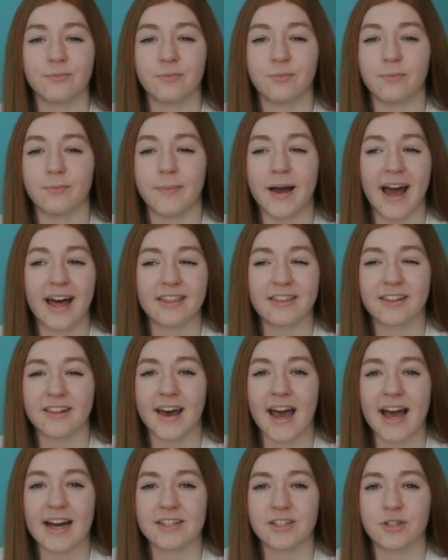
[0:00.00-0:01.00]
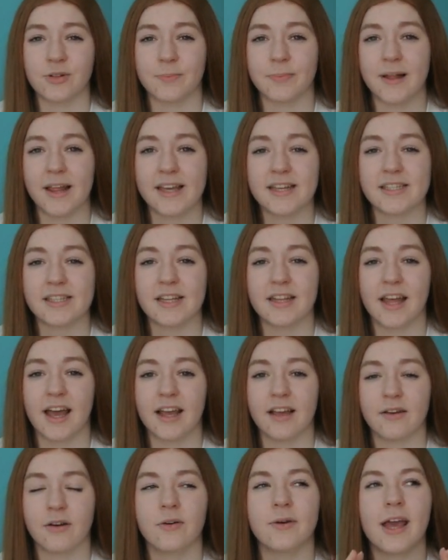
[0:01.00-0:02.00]
math class, you're placed in
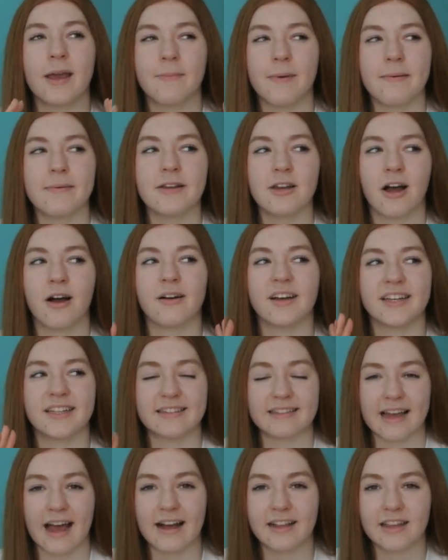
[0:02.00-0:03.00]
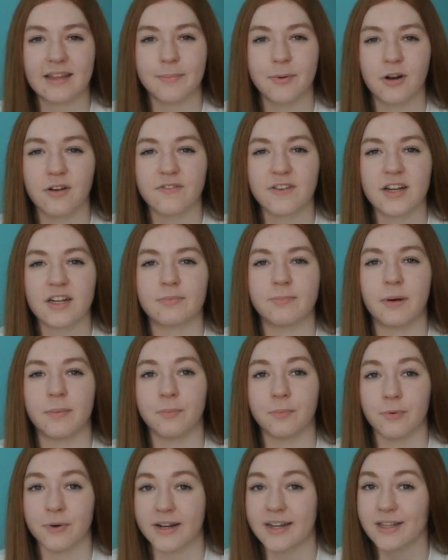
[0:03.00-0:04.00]
like, okay, maybe not exactly perfect,
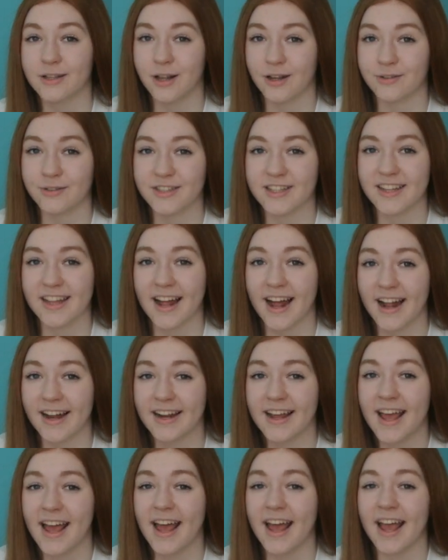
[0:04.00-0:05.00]
but pretty close to that.